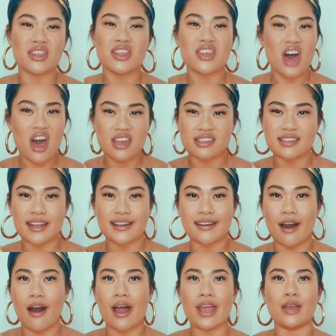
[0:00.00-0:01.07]
Thursday
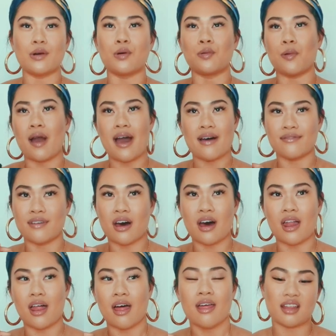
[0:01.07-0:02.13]
night or
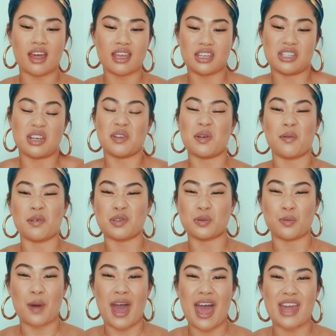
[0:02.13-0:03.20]
whatever like you don't know what
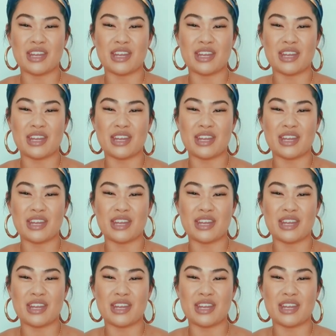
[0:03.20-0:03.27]
to wear